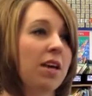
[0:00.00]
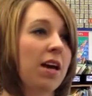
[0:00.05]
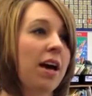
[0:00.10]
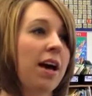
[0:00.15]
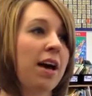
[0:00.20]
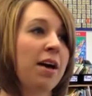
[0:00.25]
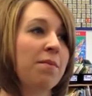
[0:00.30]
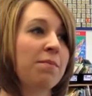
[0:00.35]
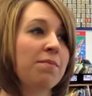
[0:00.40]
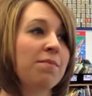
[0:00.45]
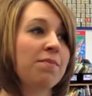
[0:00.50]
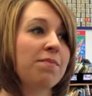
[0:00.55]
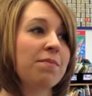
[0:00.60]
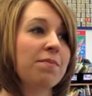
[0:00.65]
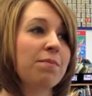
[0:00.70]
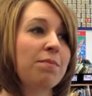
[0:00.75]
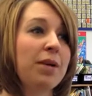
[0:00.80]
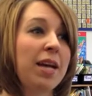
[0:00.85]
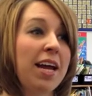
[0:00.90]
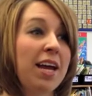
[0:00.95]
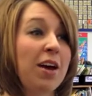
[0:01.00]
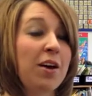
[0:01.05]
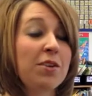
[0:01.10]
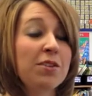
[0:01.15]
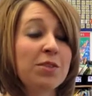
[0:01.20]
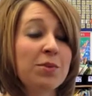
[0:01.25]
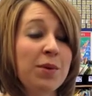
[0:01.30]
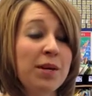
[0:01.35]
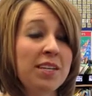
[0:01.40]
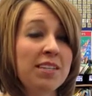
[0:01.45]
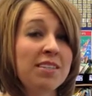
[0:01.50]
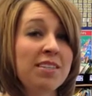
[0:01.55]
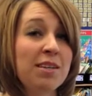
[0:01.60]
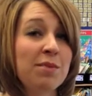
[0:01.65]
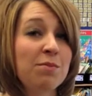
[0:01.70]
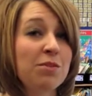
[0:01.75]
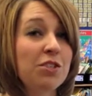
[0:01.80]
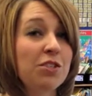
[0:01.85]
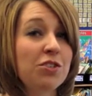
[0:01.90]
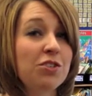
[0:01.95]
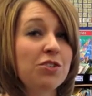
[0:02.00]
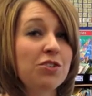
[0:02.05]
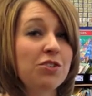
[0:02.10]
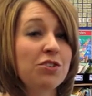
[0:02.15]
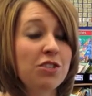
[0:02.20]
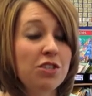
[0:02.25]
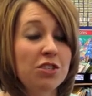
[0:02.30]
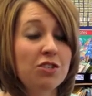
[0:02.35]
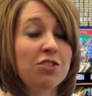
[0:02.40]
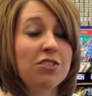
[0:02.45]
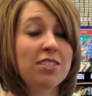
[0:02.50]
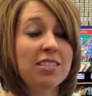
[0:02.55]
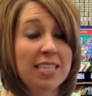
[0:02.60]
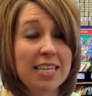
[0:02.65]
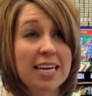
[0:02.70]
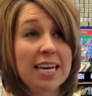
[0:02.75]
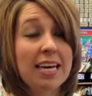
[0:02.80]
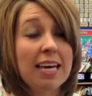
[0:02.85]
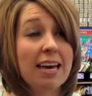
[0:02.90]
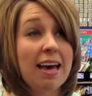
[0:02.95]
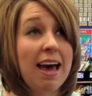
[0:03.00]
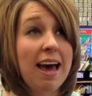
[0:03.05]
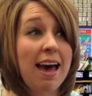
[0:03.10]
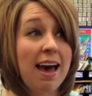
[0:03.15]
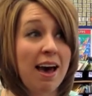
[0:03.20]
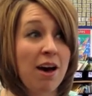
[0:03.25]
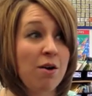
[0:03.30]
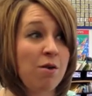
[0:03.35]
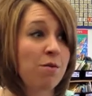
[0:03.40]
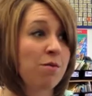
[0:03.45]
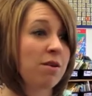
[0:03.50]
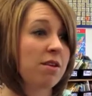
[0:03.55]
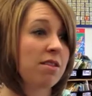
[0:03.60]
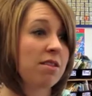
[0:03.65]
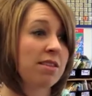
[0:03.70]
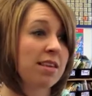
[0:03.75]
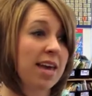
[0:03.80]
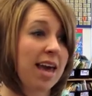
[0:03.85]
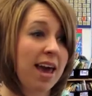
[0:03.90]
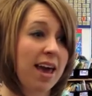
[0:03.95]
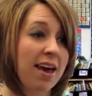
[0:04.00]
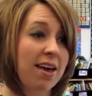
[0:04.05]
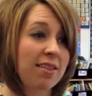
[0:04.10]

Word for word: Um, but I also wanted them to, sh to see how the,